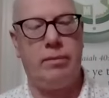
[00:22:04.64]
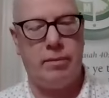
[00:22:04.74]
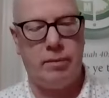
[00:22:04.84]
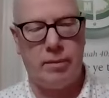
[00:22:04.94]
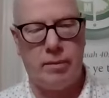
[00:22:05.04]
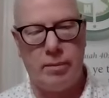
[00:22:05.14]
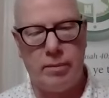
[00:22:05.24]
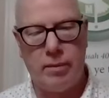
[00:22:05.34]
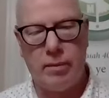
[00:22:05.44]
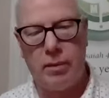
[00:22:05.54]

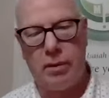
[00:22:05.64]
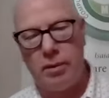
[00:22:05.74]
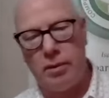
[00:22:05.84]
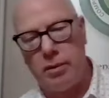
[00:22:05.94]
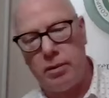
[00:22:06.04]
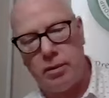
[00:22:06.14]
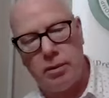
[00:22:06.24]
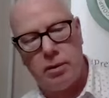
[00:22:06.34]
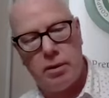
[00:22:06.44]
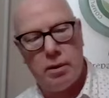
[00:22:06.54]

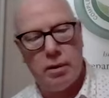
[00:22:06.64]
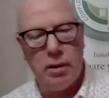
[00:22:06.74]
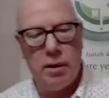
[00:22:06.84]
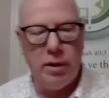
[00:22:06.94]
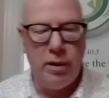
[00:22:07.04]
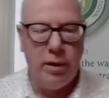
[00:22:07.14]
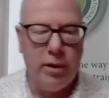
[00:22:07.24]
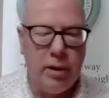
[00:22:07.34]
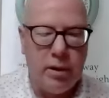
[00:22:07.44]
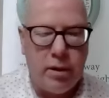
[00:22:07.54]

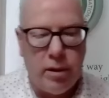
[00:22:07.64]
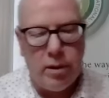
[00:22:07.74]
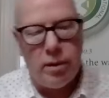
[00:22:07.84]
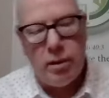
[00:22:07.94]
Nothing is said.